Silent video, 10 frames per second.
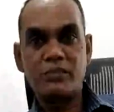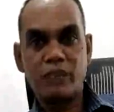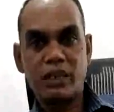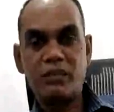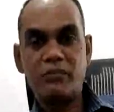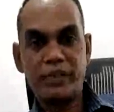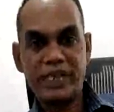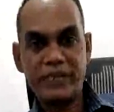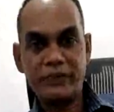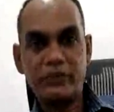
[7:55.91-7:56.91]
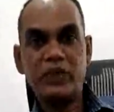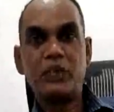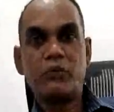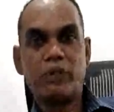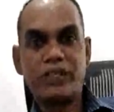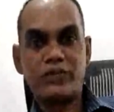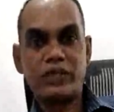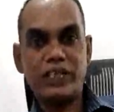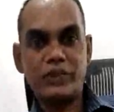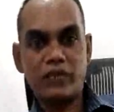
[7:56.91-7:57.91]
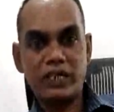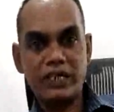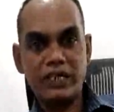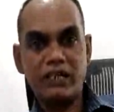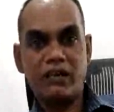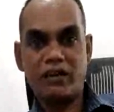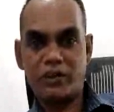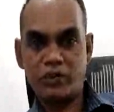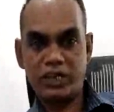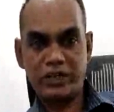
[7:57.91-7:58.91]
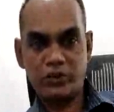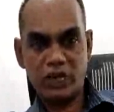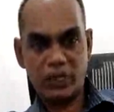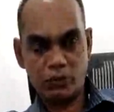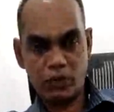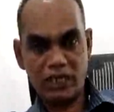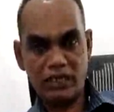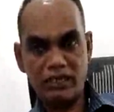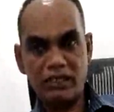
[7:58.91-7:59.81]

But believe, by 2020 or 2021,